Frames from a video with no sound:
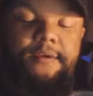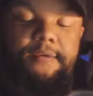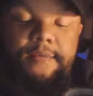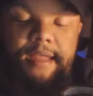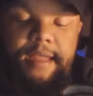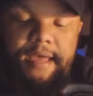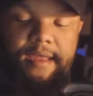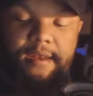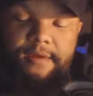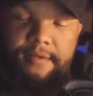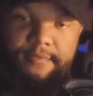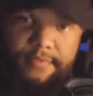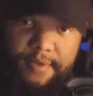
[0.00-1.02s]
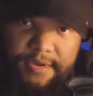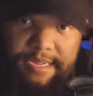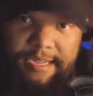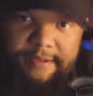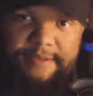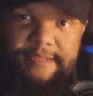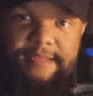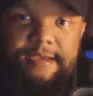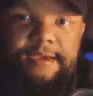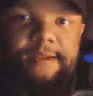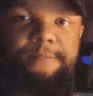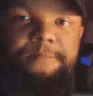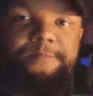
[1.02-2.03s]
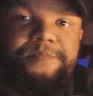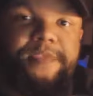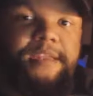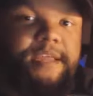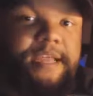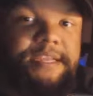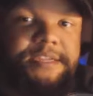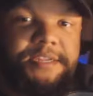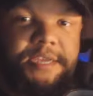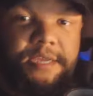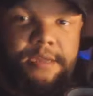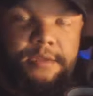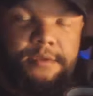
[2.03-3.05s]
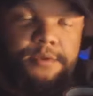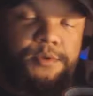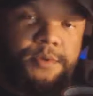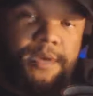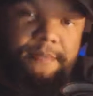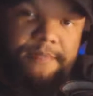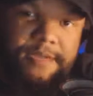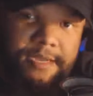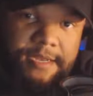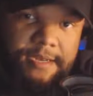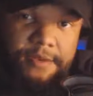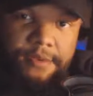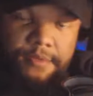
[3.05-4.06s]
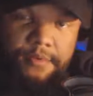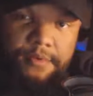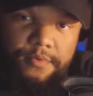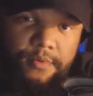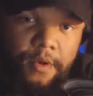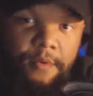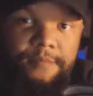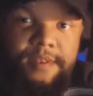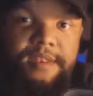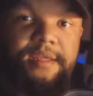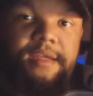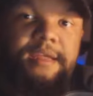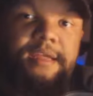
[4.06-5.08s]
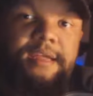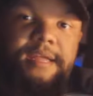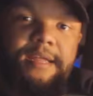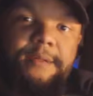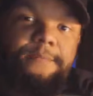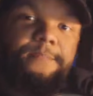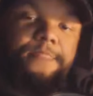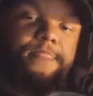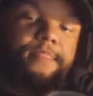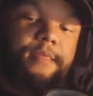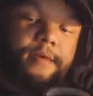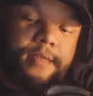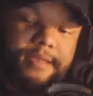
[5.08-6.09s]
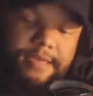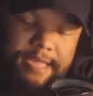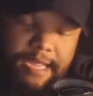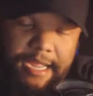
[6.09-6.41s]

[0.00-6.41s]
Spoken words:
We had Ellsworth on the outside, and AJ drop kick through the ropes into